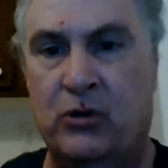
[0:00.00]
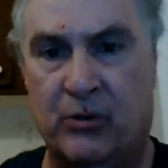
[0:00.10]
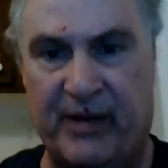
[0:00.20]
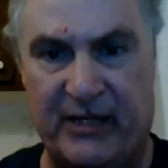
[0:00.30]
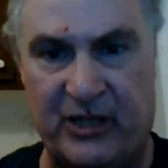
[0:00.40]
who
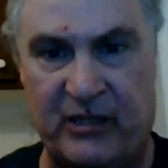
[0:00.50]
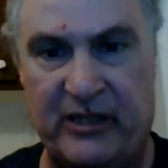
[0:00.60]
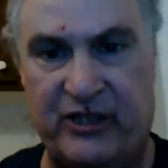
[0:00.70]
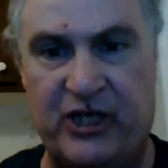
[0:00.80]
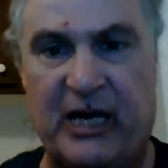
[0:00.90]
are
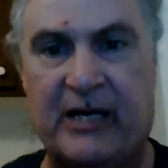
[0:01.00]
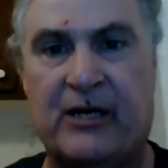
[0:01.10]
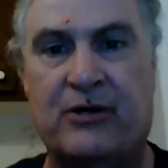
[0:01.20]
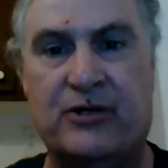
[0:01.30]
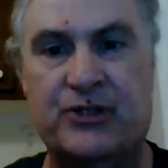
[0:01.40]
basically
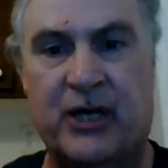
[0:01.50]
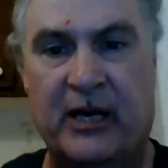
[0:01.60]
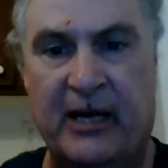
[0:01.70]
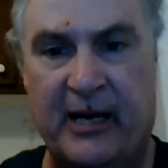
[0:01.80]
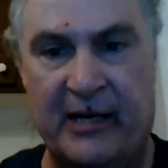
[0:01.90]
janitors
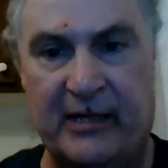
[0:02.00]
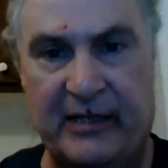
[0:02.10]
and